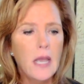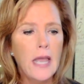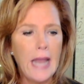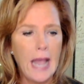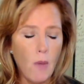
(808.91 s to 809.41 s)

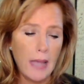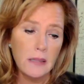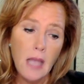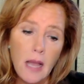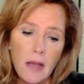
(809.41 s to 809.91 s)
and how I
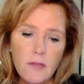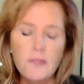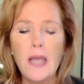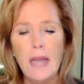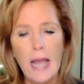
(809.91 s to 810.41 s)
love
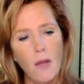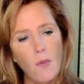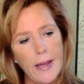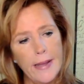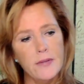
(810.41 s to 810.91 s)
and how
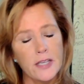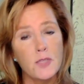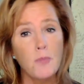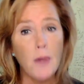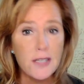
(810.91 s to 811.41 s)
I
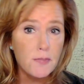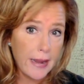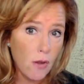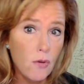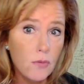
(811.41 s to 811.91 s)
express
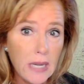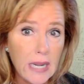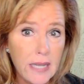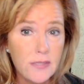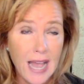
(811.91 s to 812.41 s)
my own
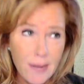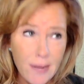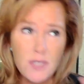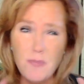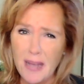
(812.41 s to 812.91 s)
needs. I'm
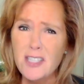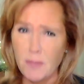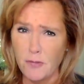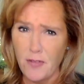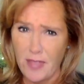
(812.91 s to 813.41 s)

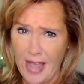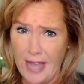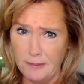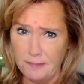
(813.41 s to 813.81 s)
responsible for that.